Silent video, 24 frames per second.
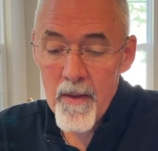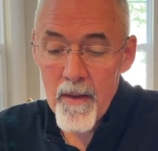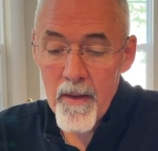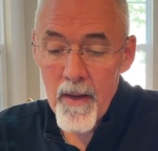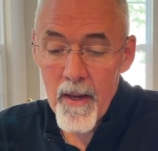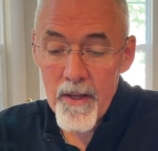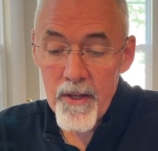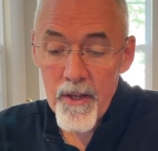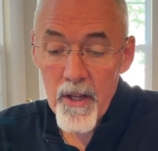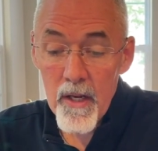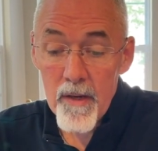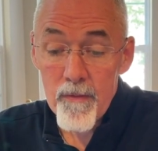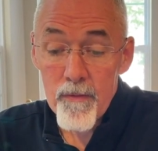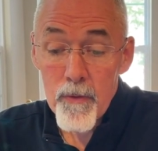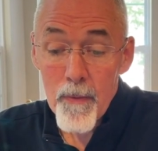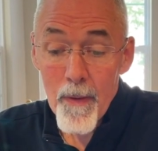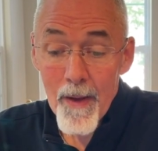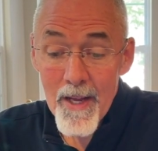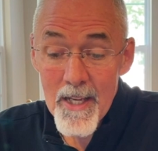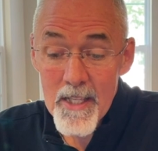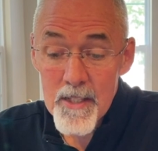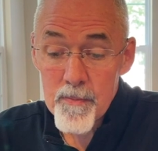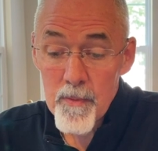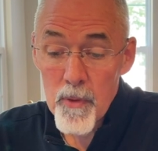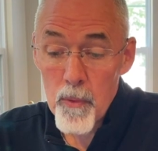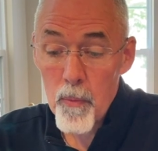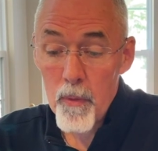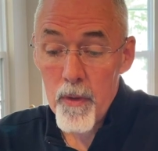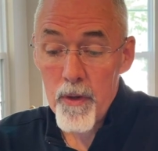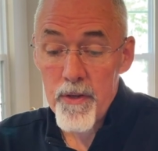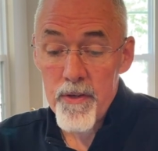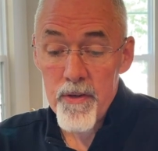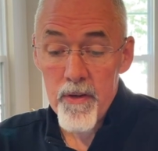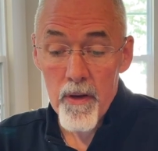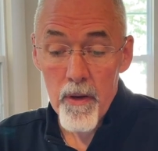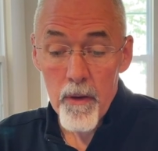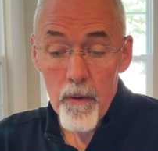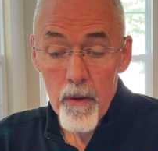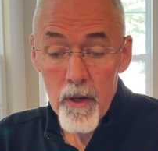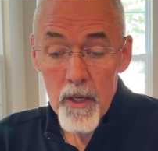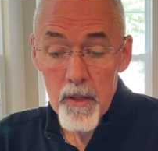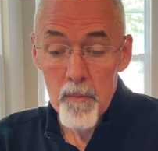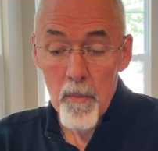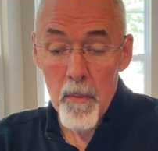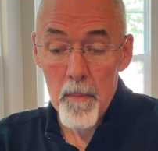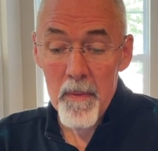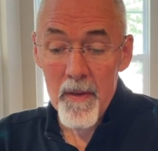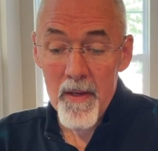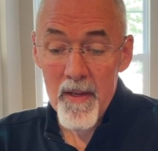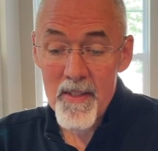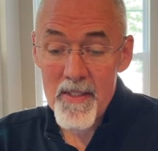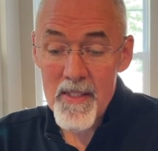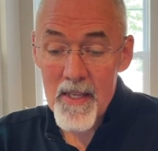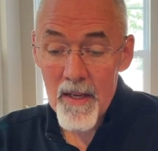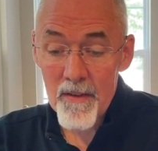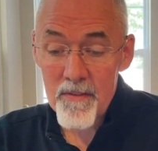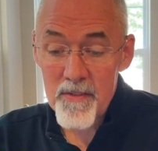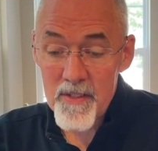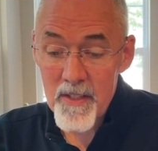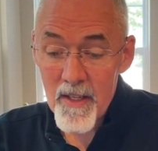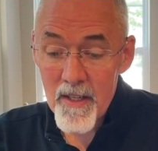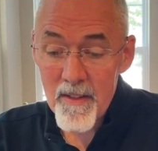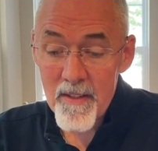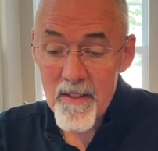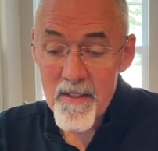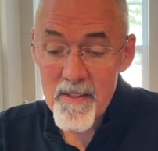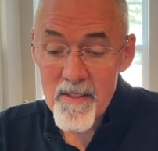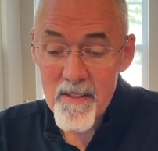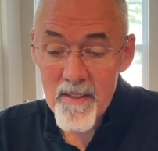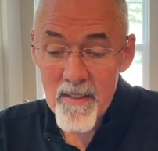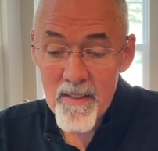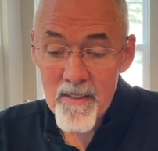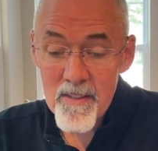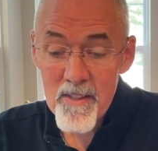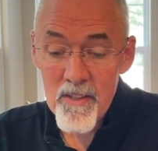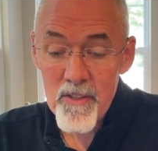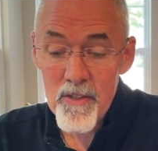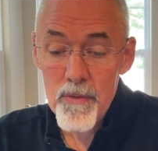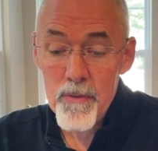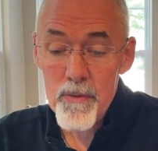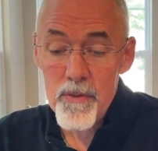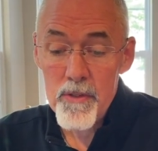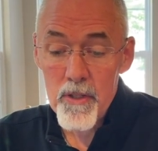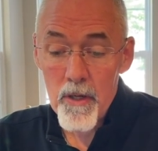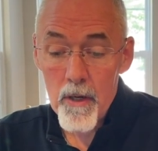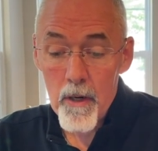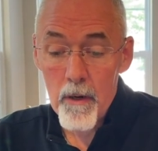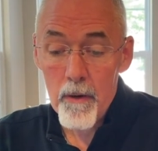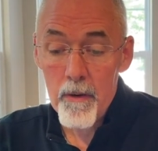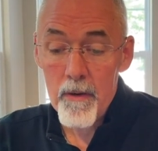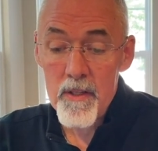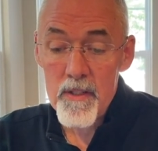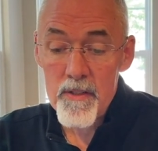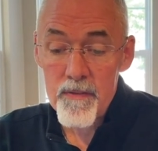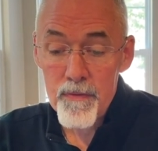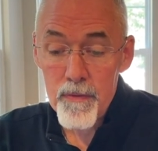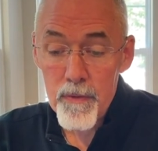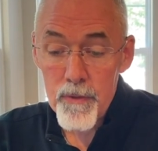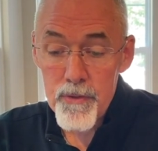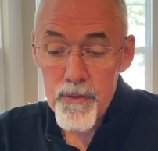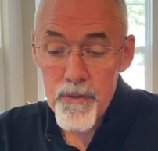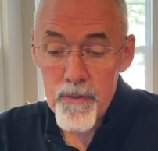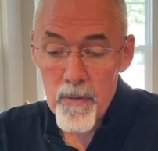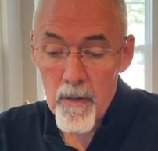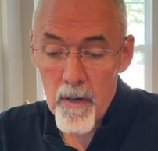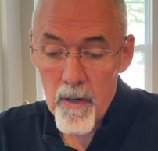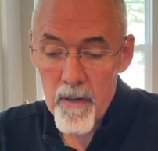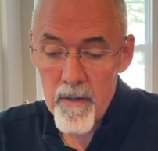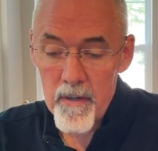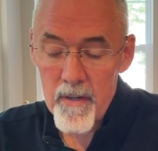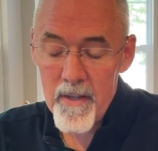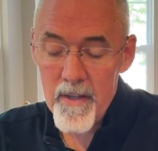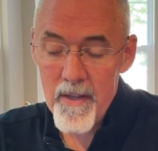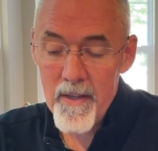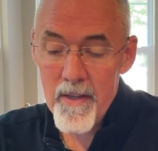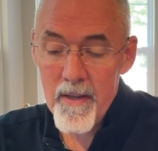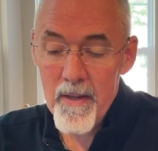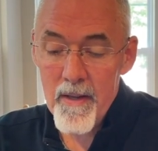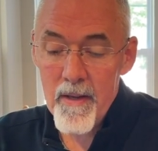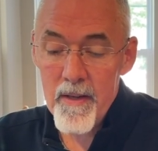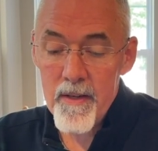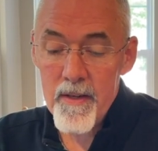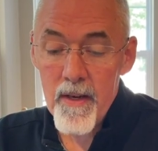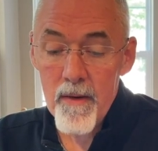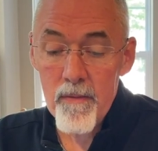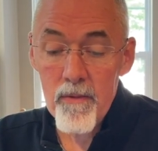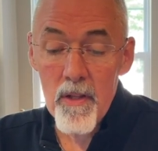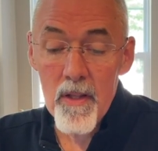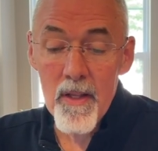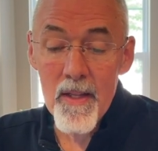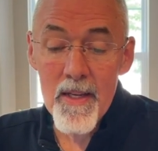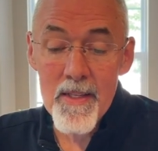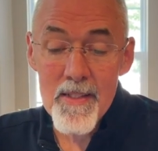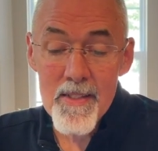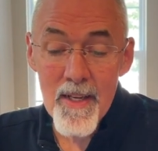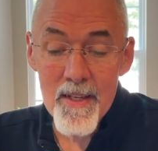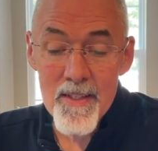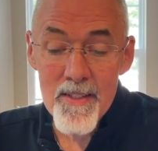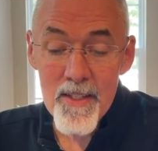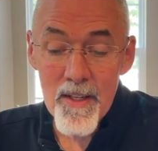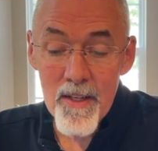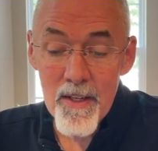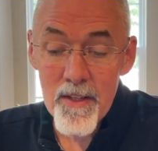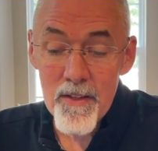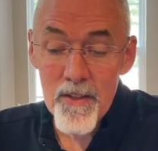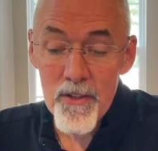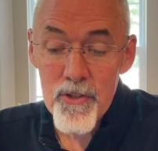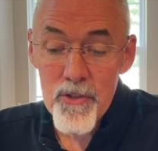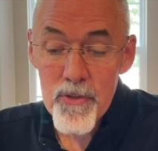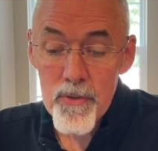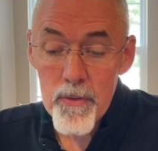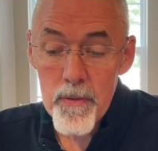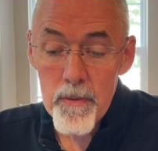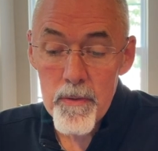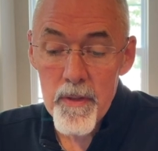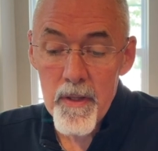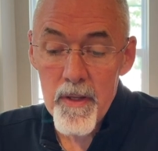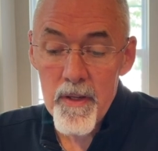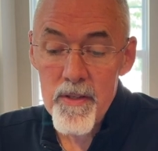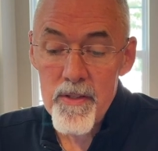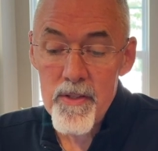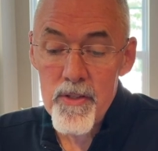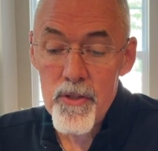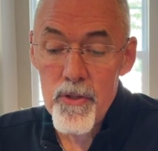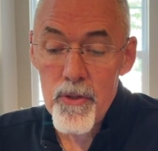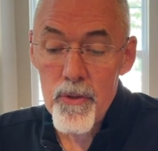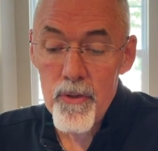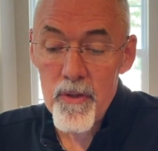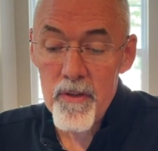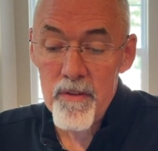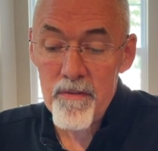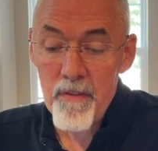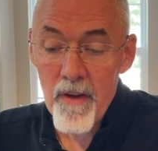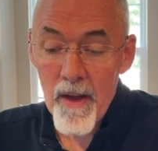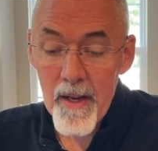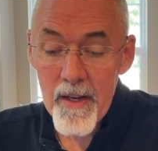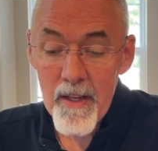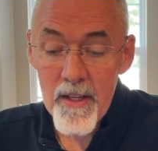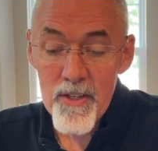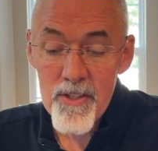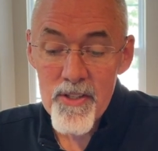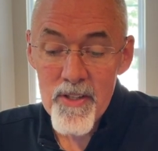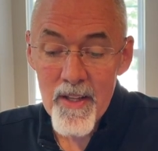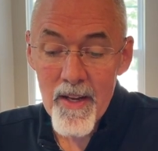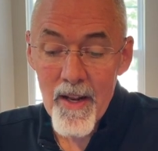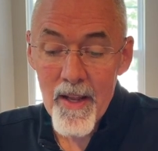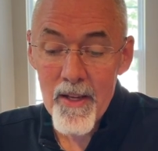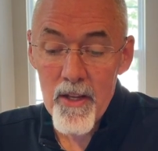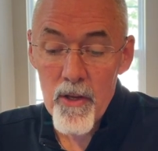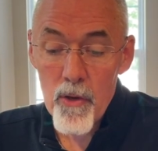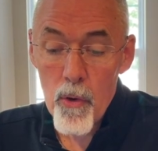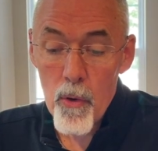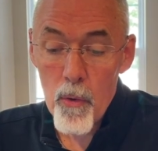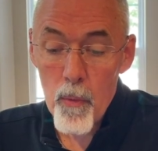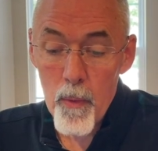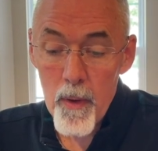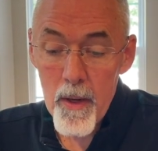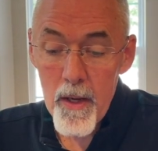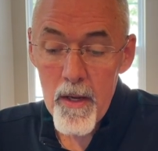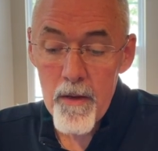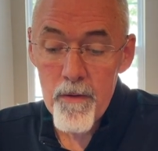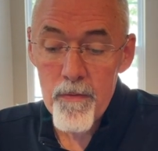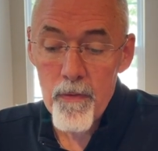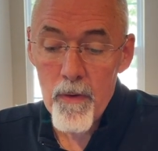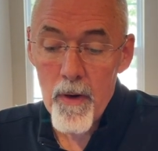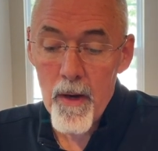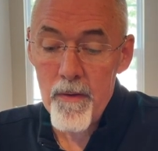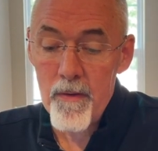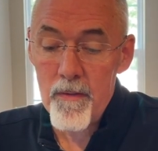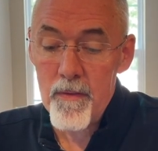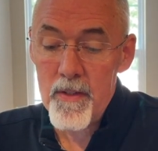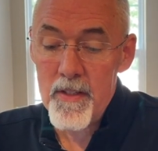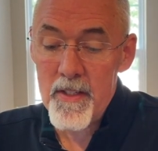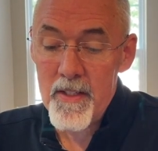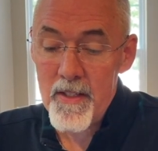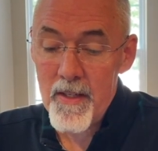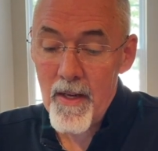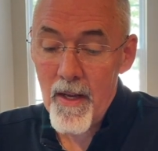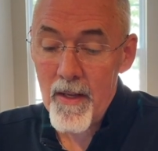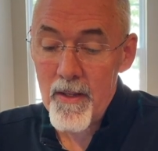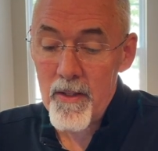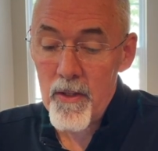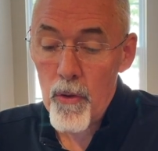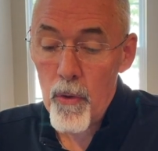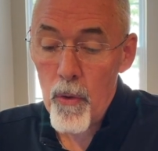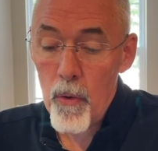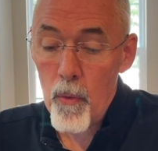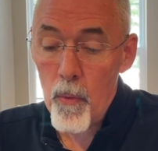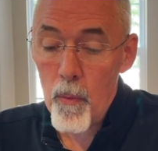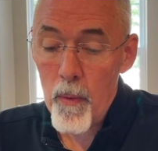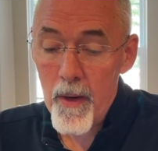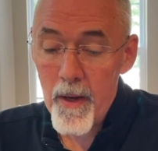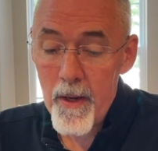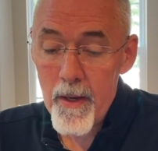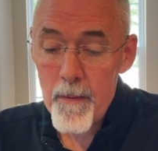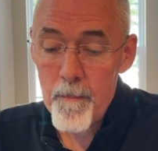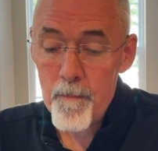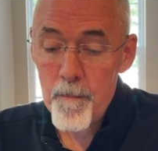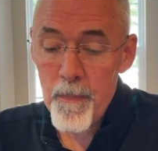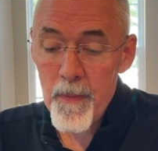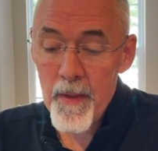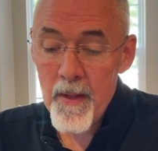And none of you asked me, 'Where are you going?' But because I have said these things to you, sorrow has filled your heart. Nevertheless, I tell you the truth, it is to your advantage that I go away, for I did not go away.